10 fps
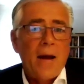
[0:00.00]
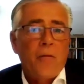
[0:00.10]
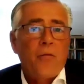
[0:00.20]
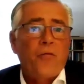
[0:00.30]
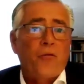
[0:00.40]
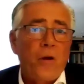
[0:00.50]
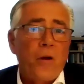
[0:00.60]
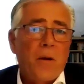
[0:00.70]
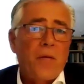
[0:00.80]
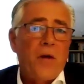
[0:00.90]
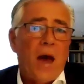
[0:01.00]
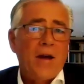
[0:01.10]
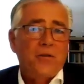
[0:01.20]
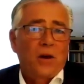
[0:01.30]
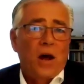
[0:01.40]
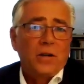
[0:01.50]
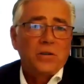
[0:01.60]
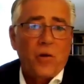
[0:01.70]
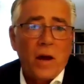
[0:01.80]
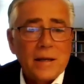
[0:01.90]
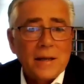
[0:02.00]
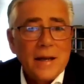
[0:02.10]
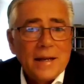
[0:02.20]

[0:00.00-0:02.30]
at a 3-month annualized rate